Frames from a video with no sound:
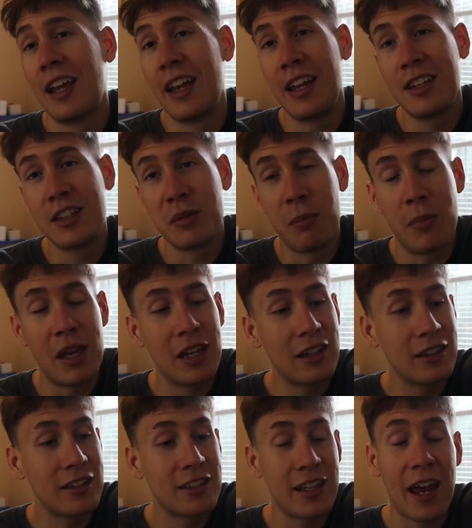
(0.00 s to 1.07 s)
and it's
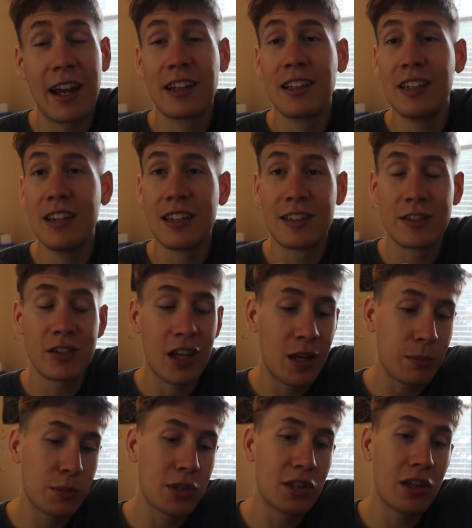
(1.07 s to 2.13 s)
been sadly the
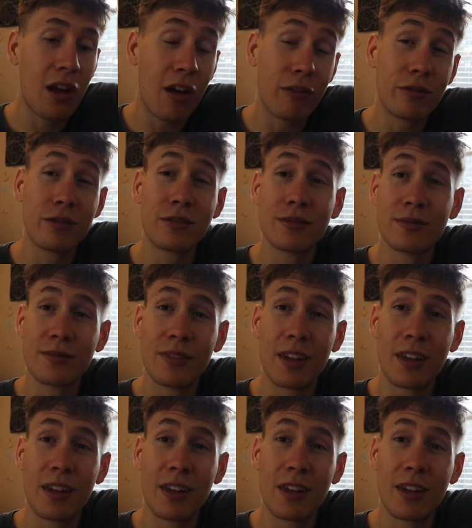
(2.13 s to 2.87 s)
same stuff.